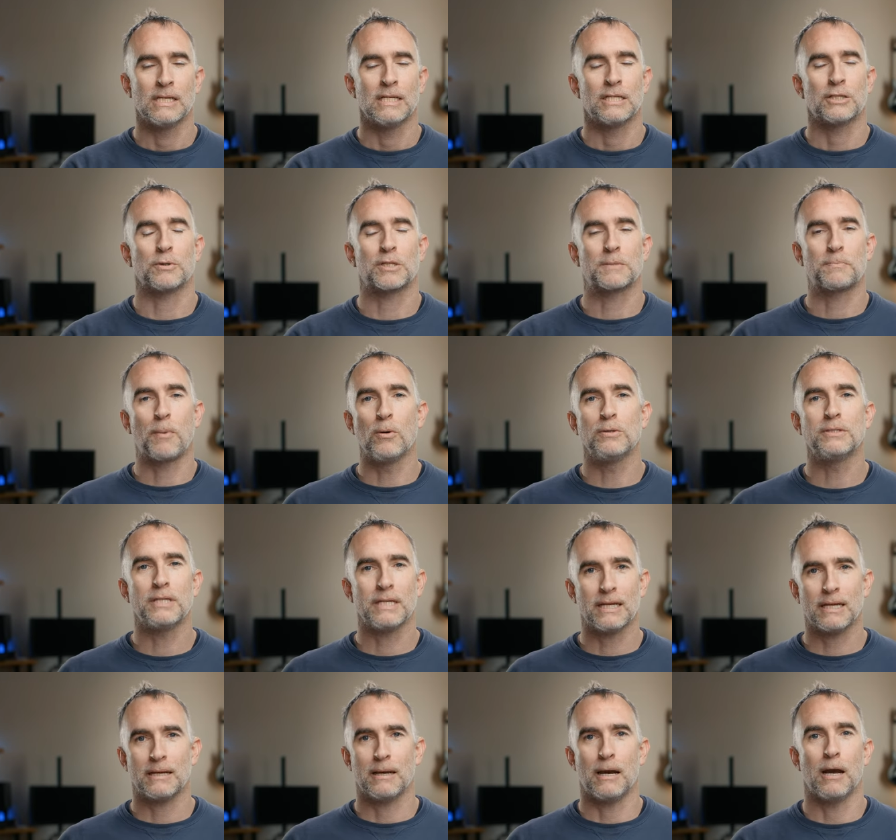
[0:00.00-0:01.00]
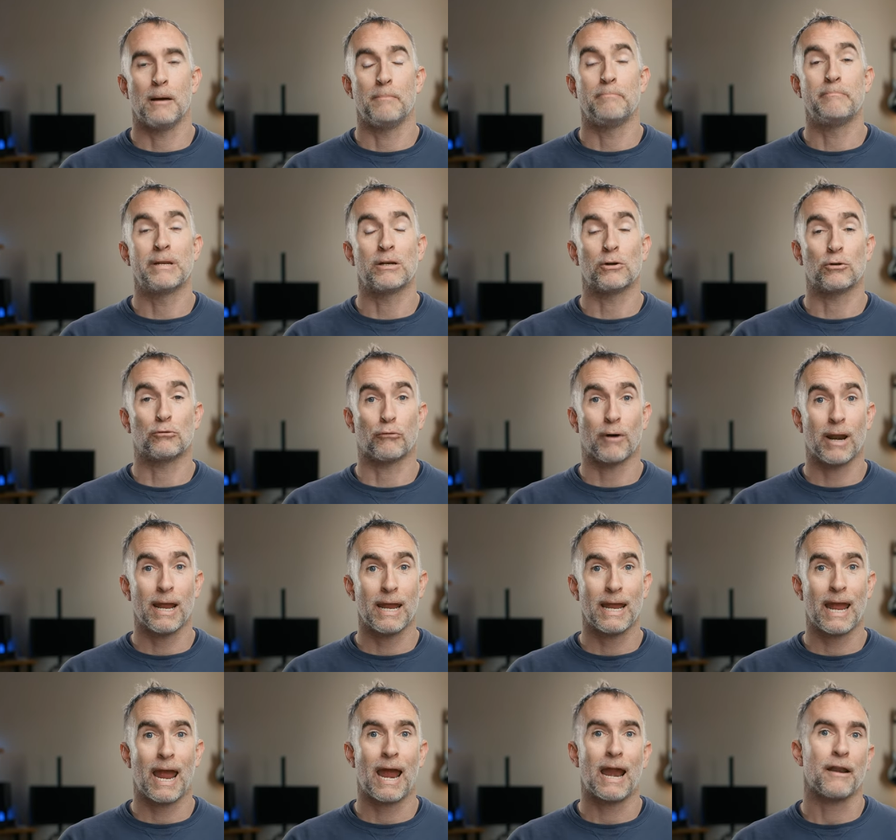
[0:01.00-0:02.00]
So exposing middle
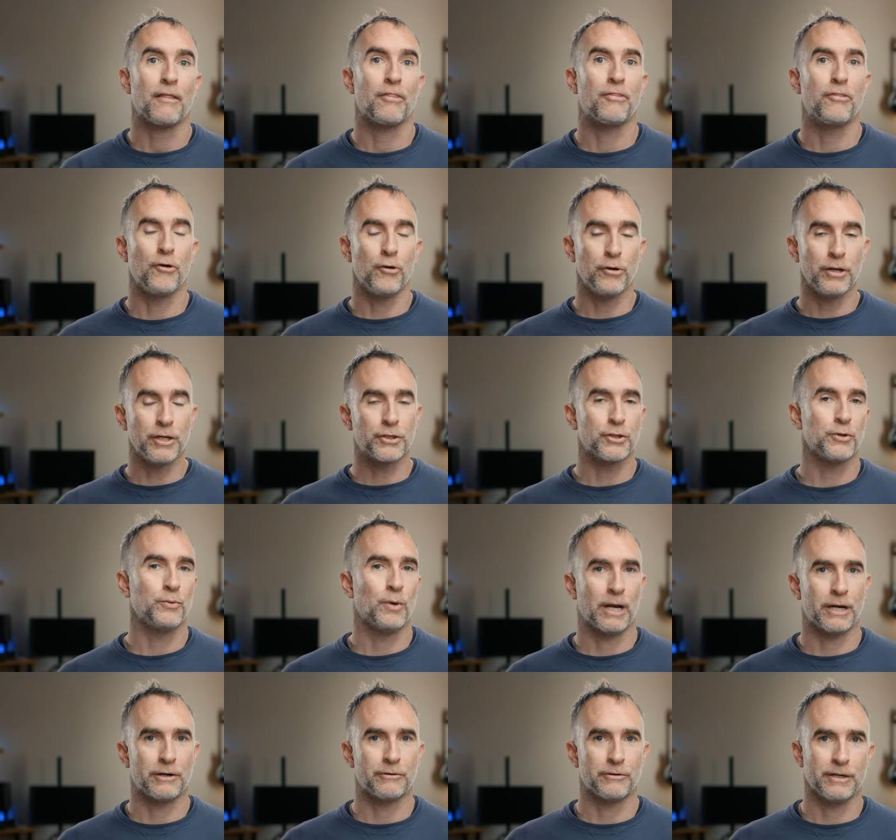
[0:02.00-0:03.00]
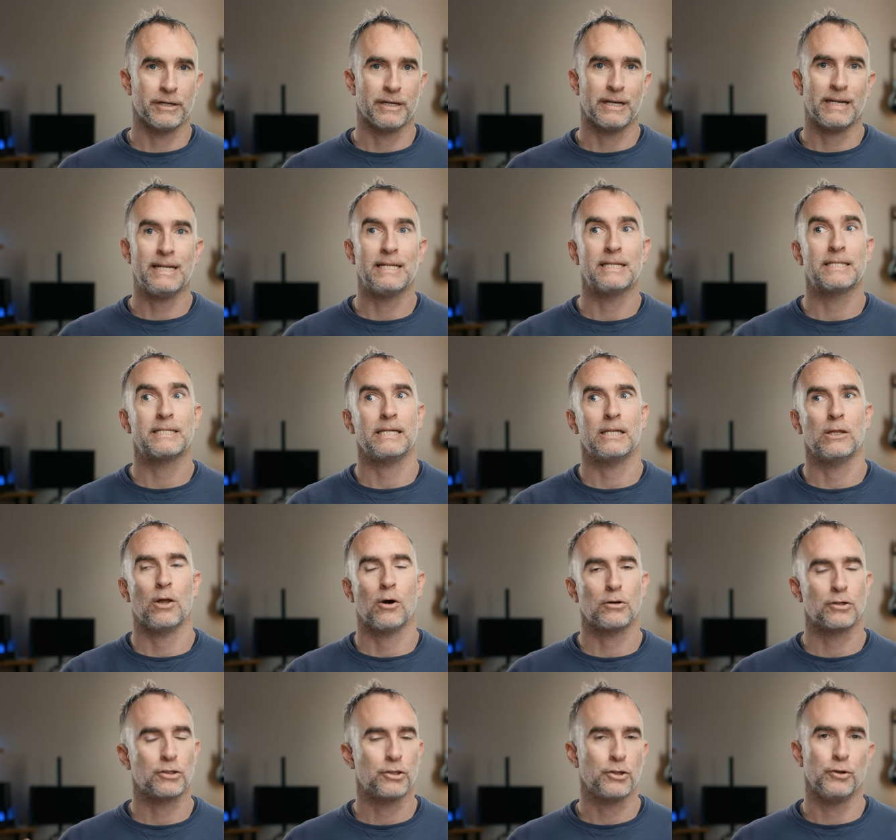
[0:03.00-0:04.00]
gray at 3200 in
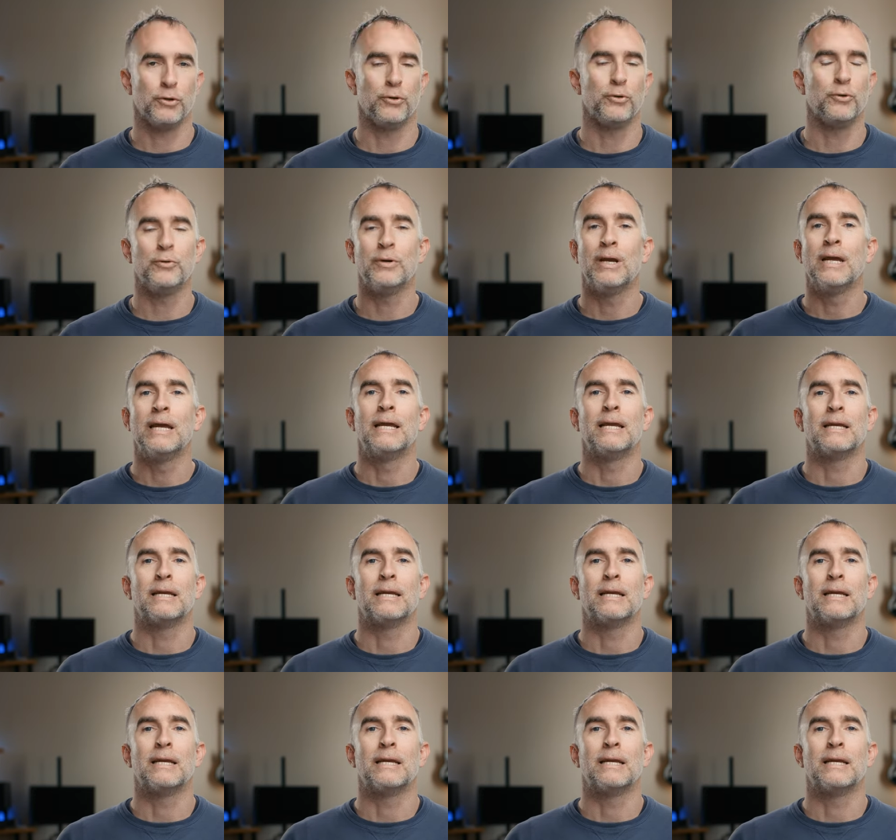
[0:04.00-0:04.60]
C-Log2